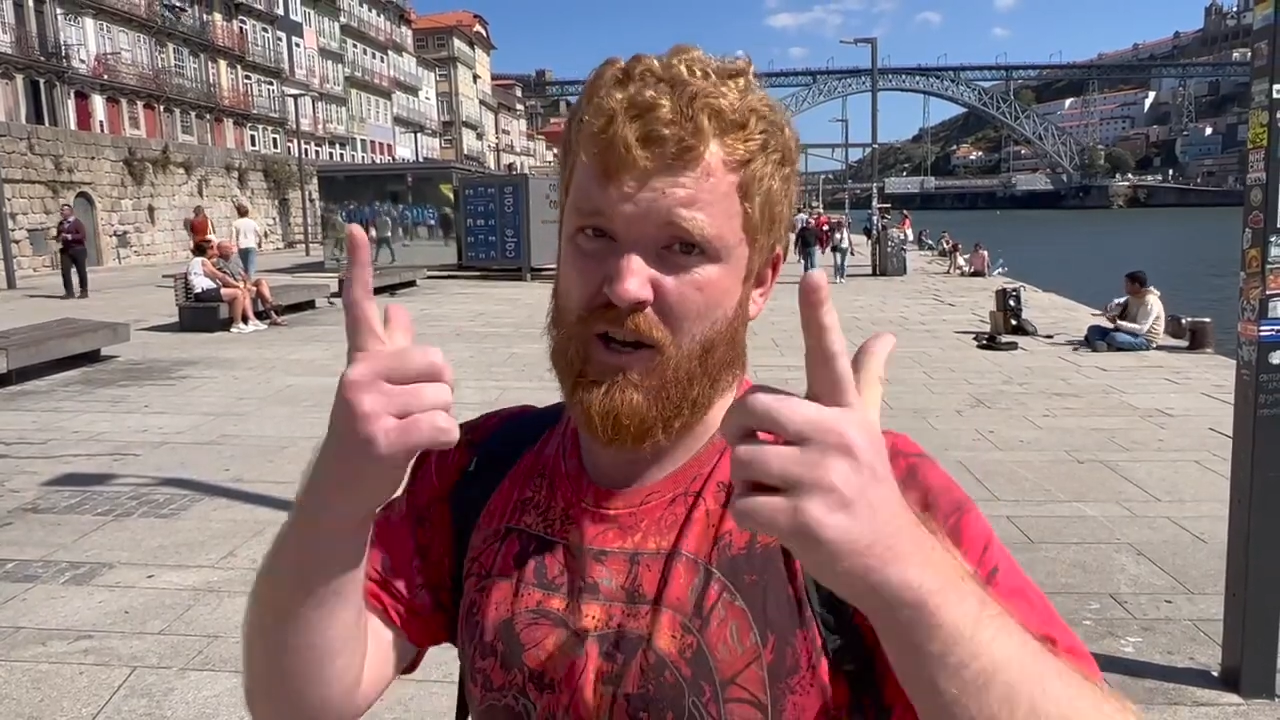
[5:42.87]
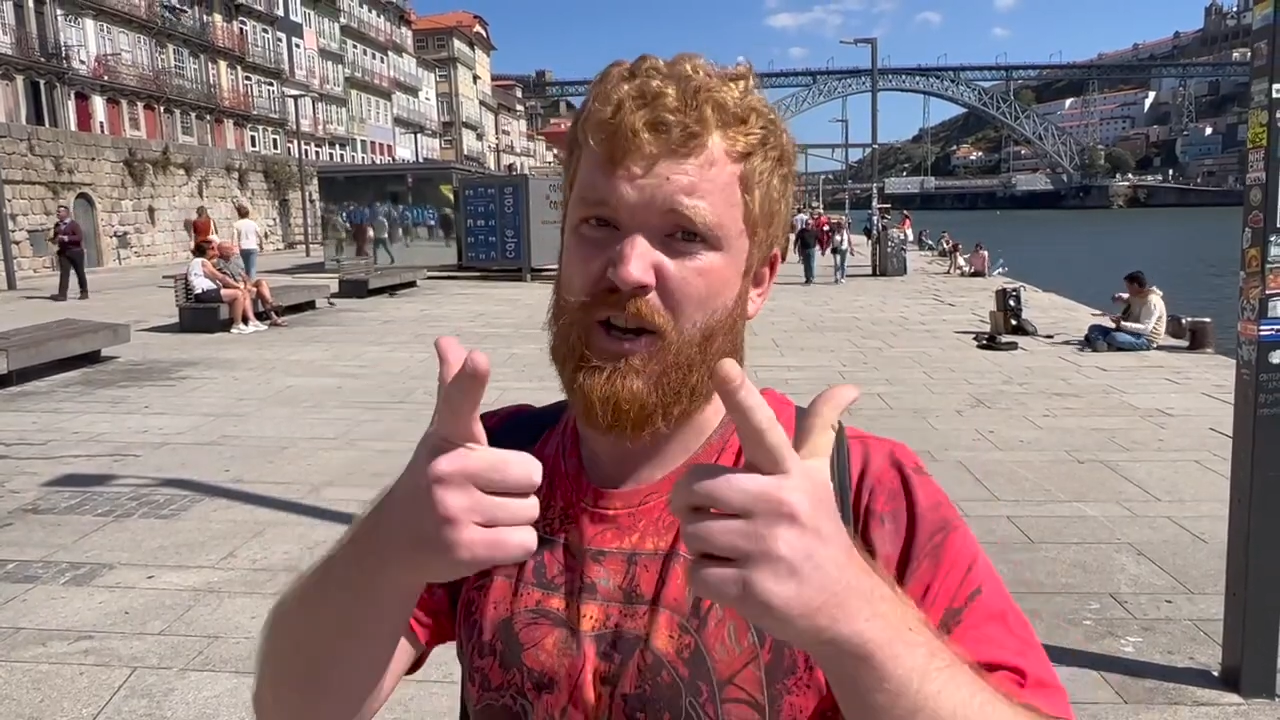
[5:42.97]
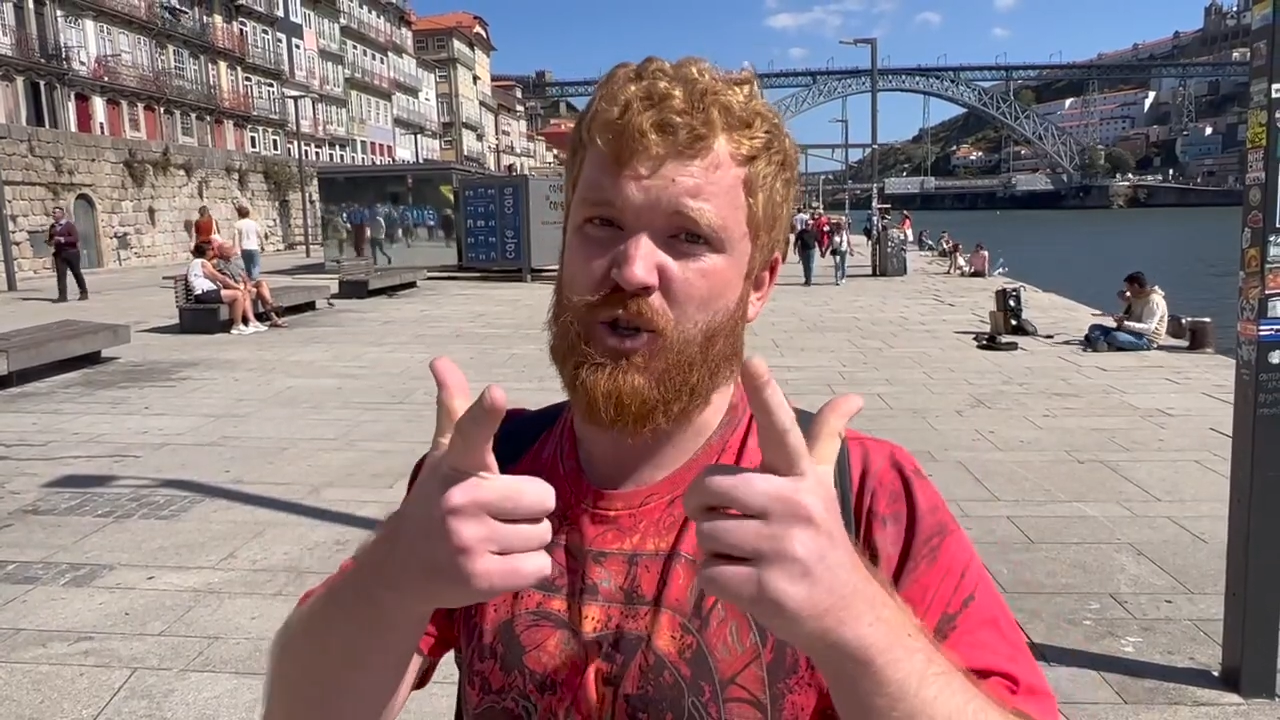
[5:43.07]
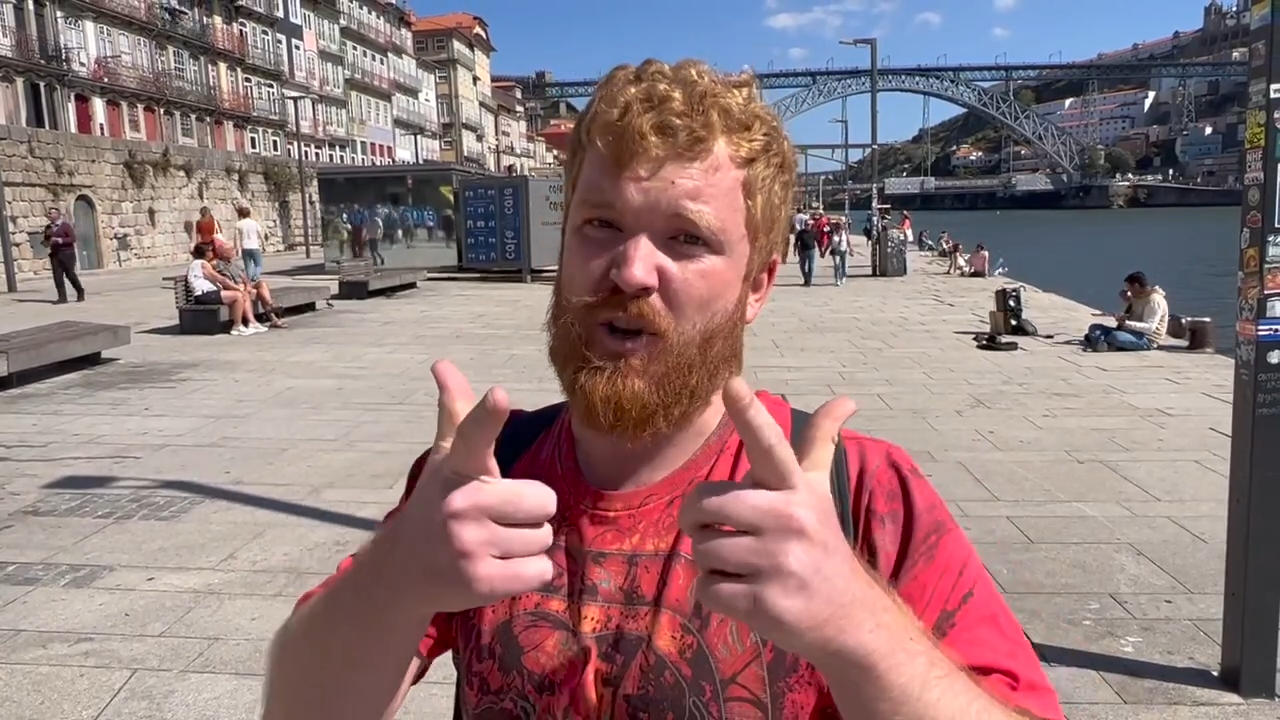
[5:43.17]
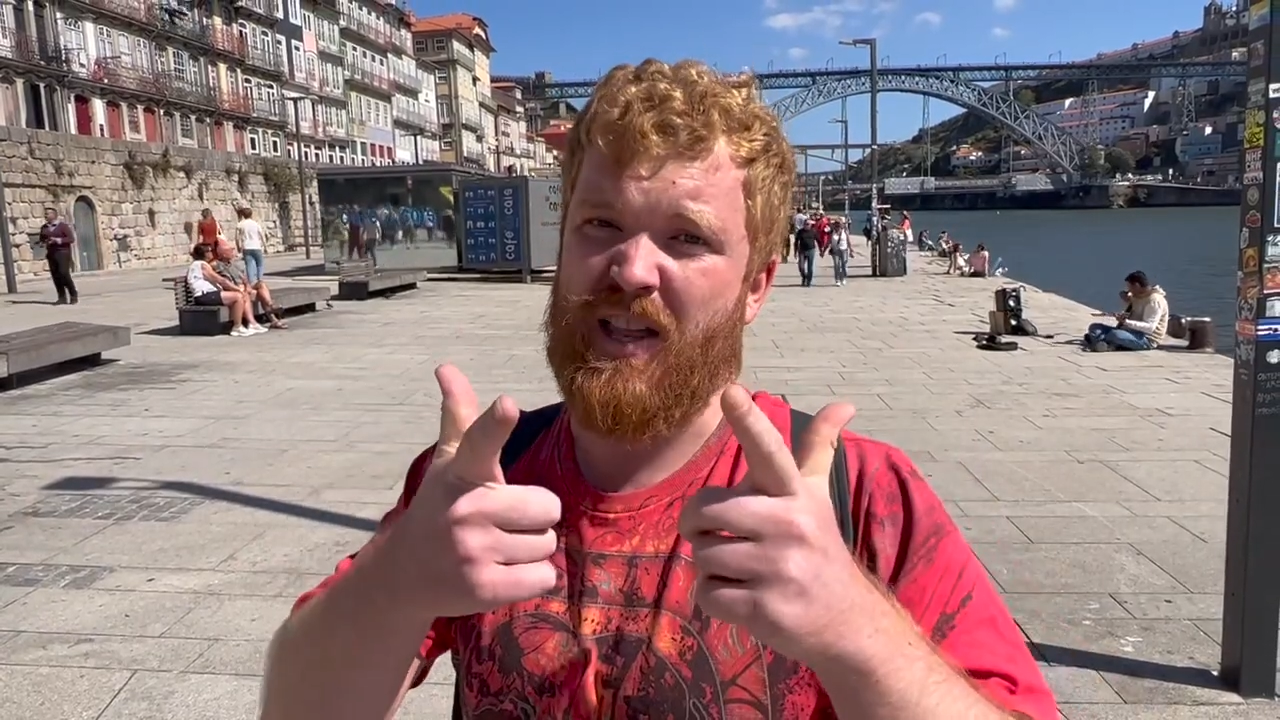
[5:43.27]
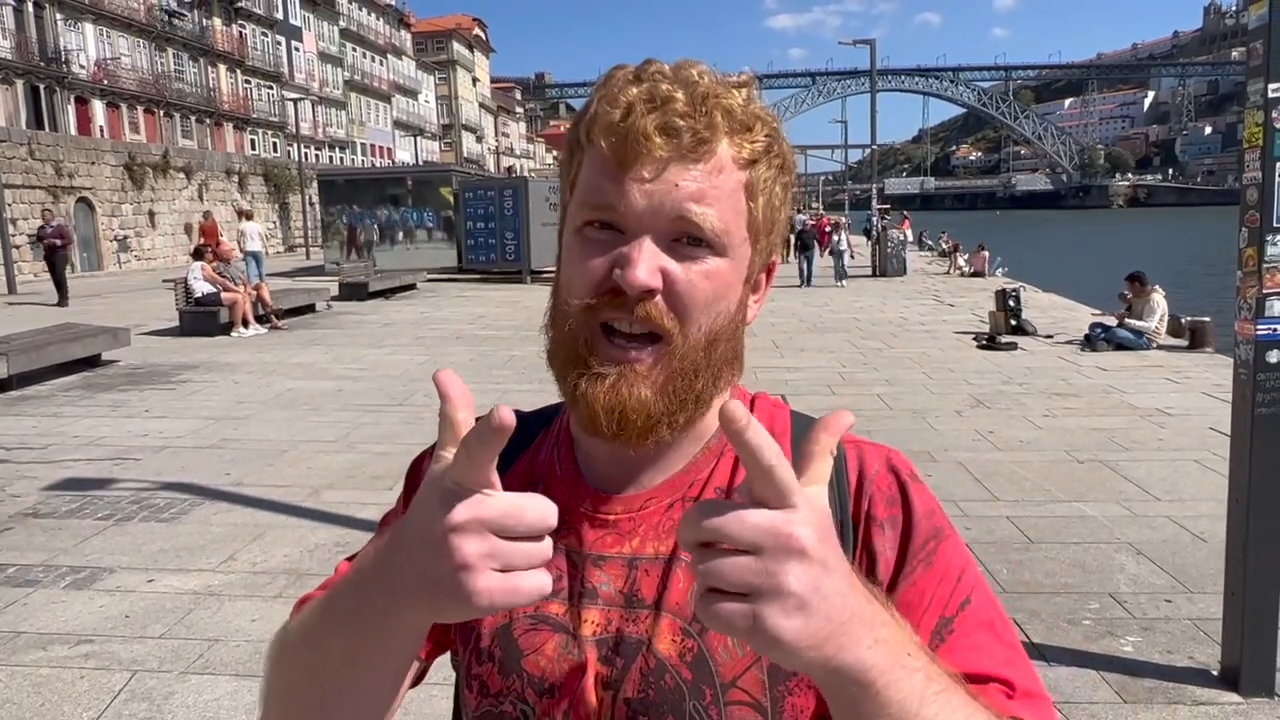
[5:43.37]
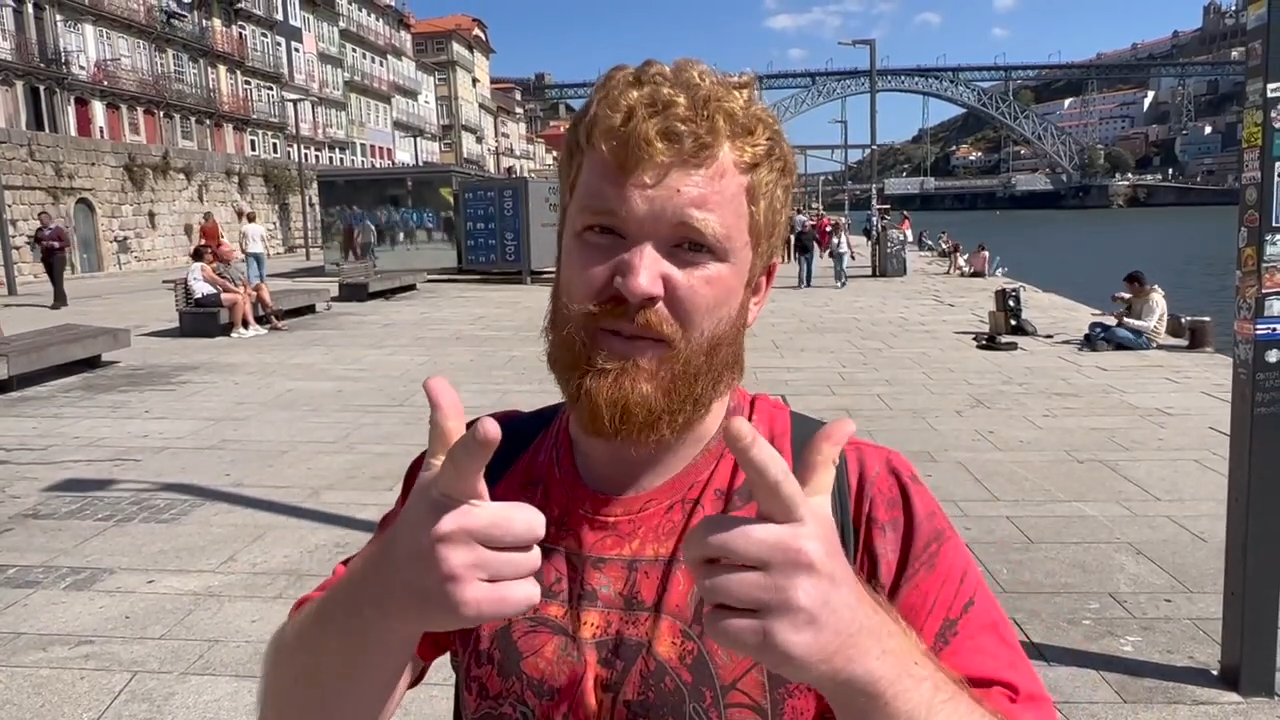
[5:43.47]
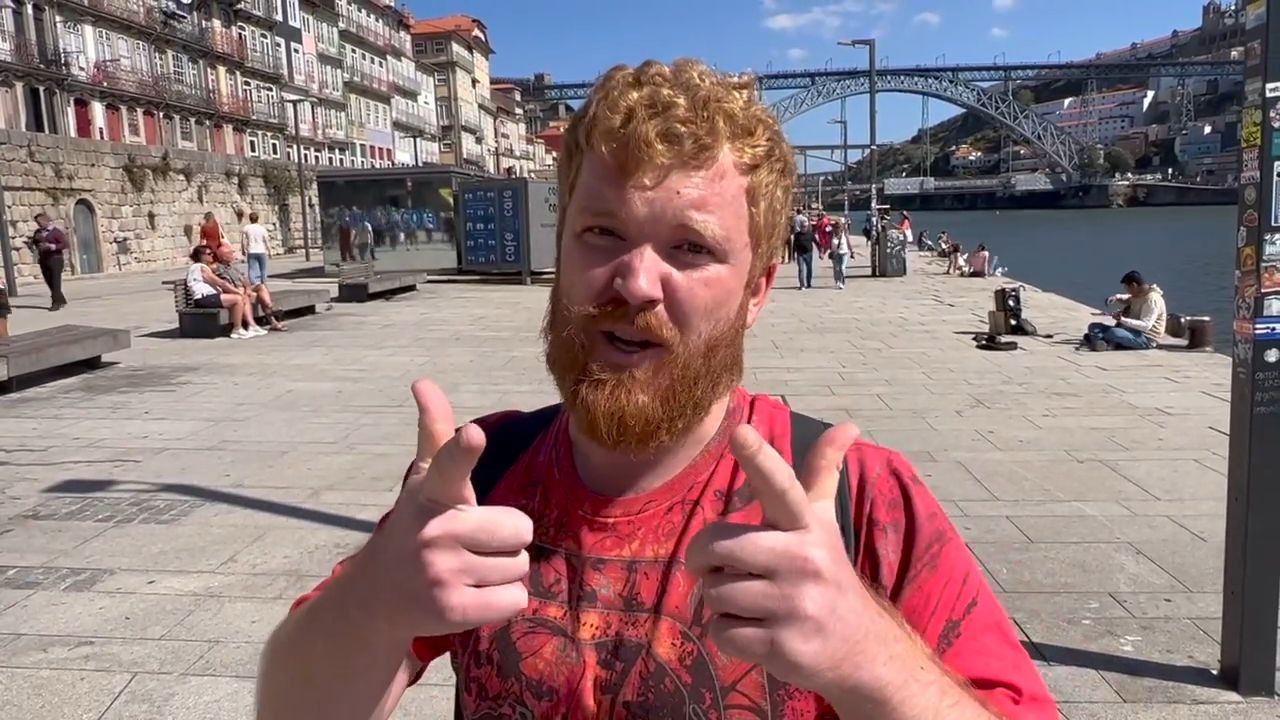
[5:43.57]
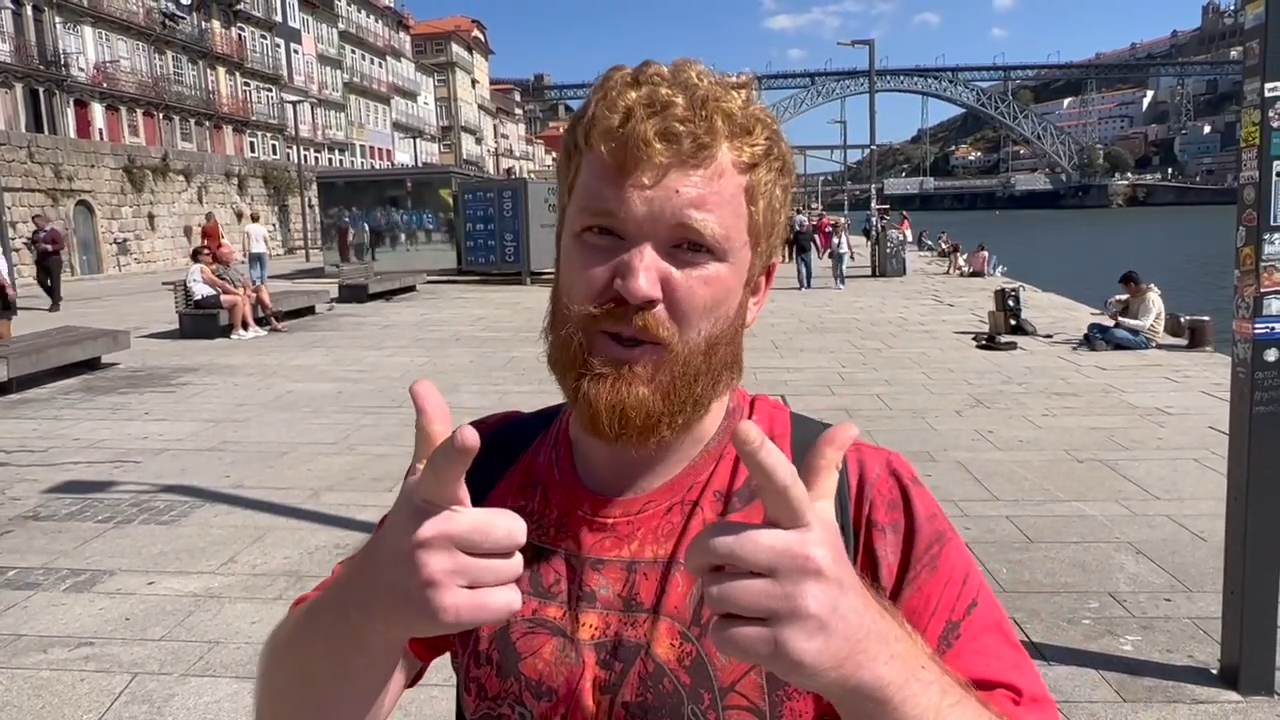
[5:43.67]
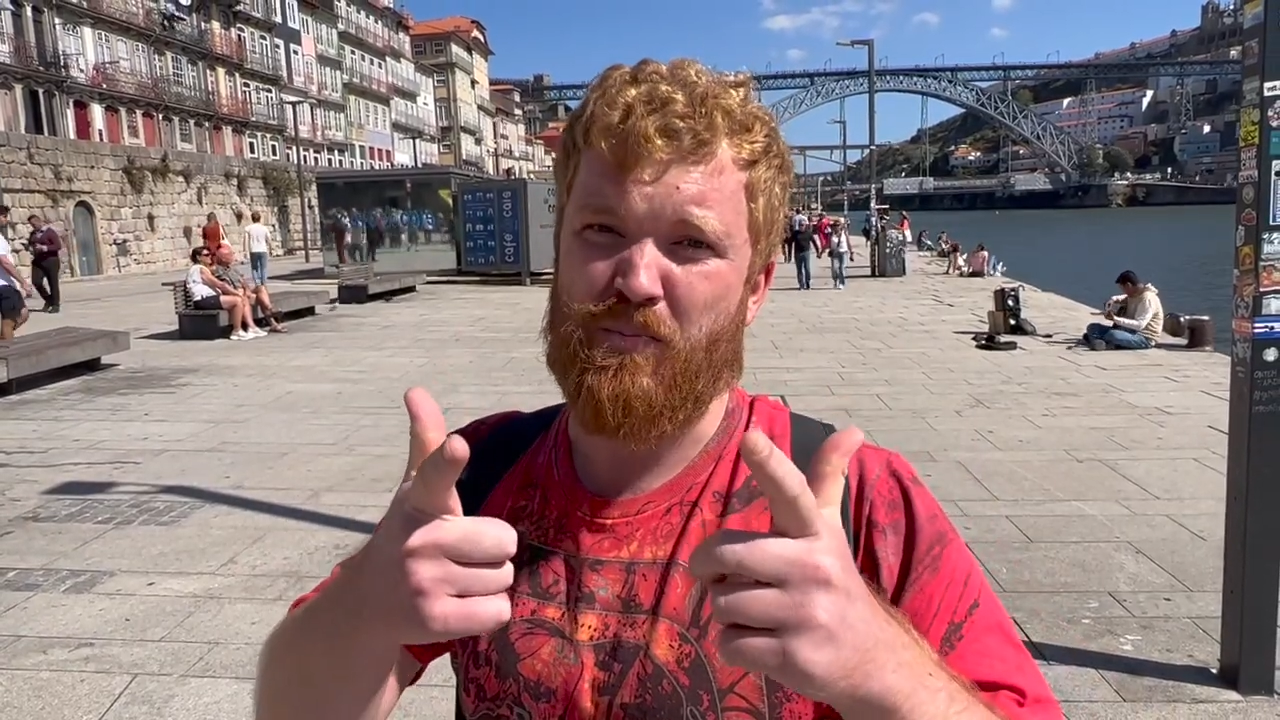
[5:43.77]
you got to try that
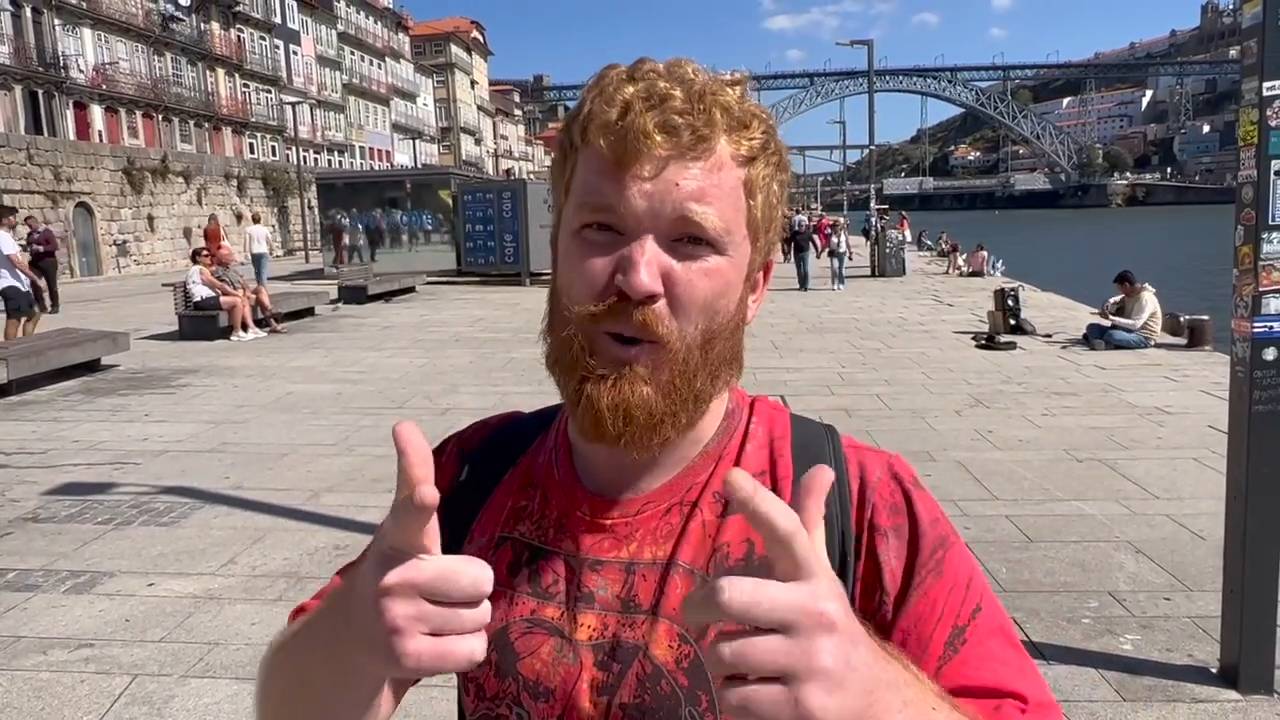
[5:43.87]
if you go to